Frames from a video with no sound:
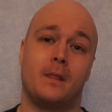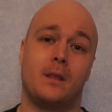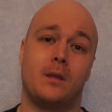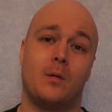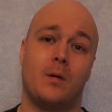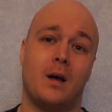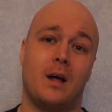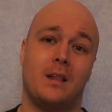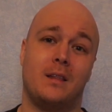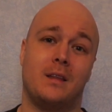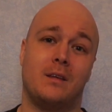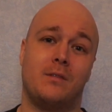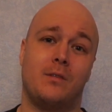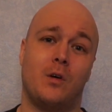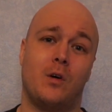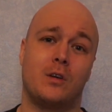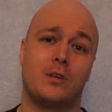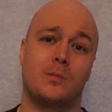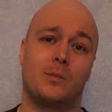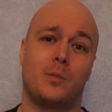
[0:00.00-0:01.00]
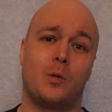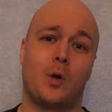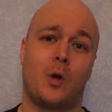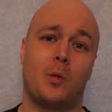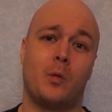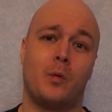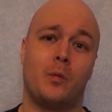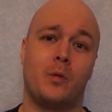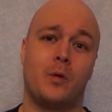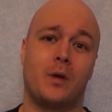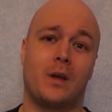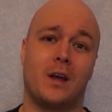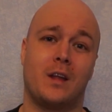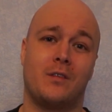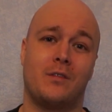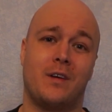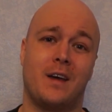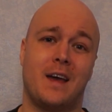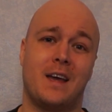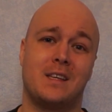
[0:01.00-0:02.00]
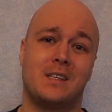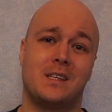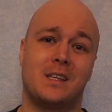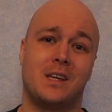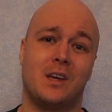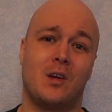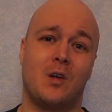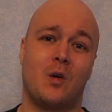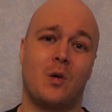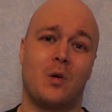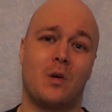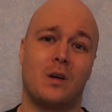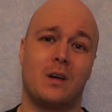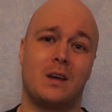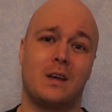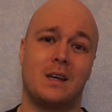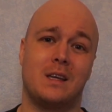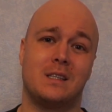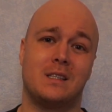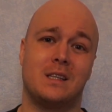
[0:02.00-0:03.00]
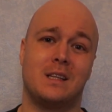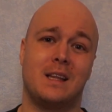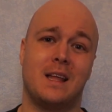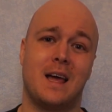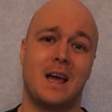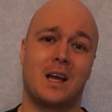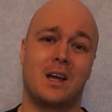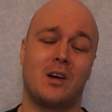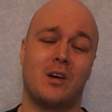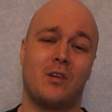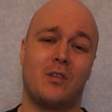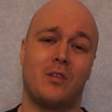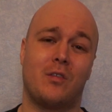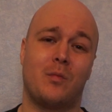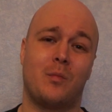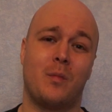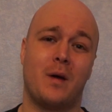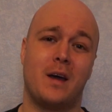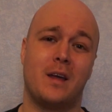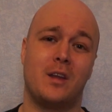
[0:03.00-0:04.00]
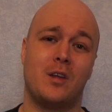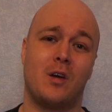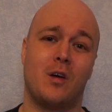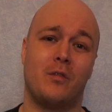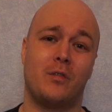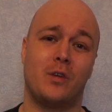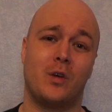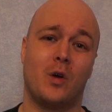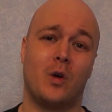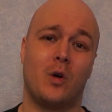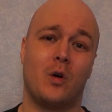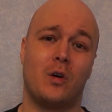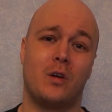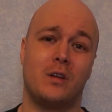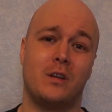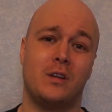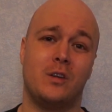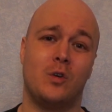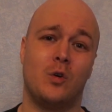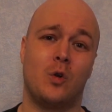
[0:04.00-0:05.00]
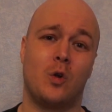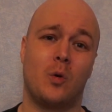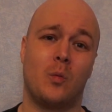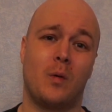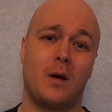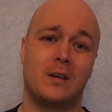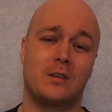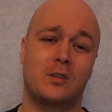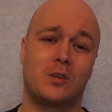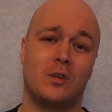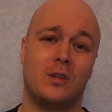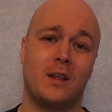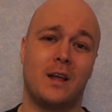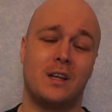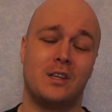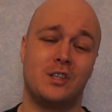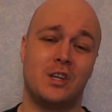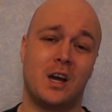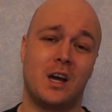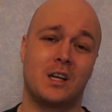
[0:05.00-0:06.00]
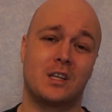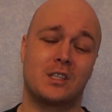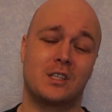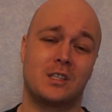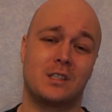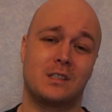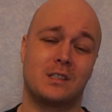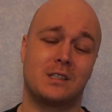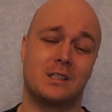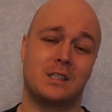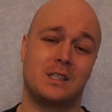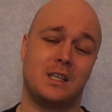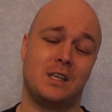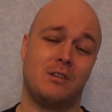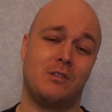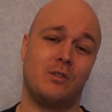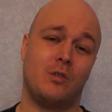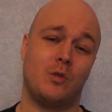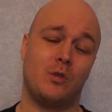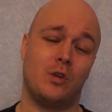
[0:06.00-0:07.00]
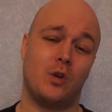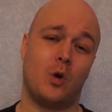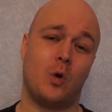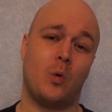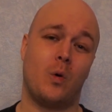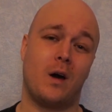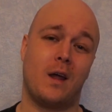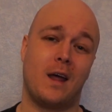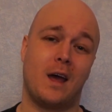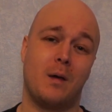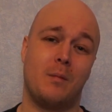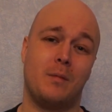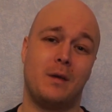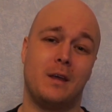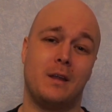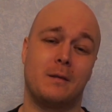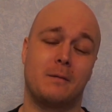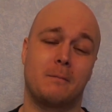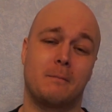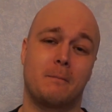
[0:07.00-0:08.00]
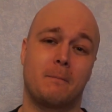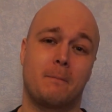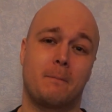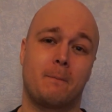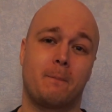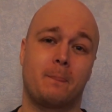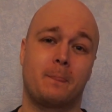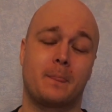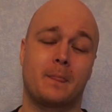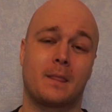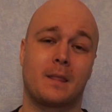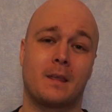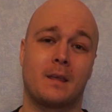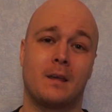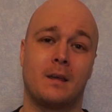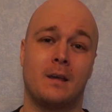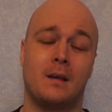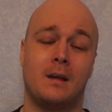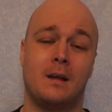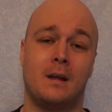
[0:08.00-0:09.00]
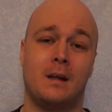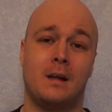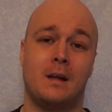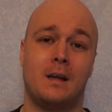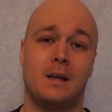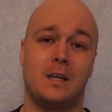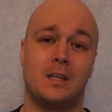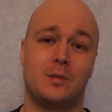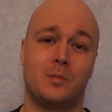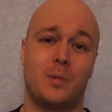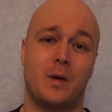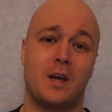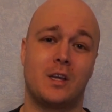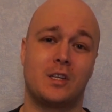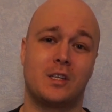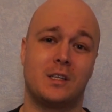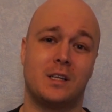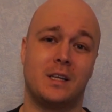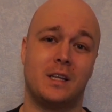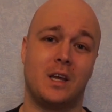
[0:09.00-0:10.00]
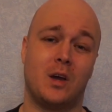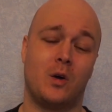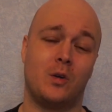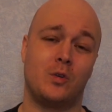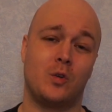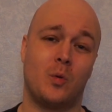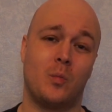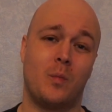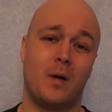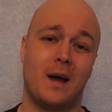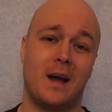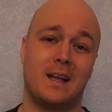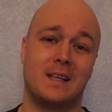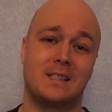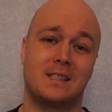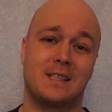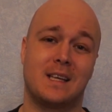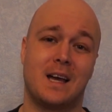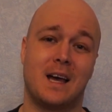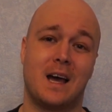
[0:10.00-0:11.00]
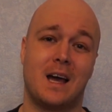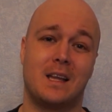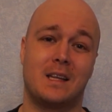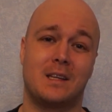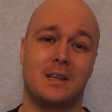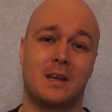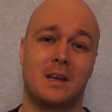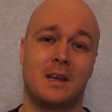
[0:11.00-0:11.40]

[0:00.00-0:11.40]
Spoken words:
Well, the first problem you can face here is the lack of many of your neuromuscular junctions, if you know what I mean, especially on your bad side.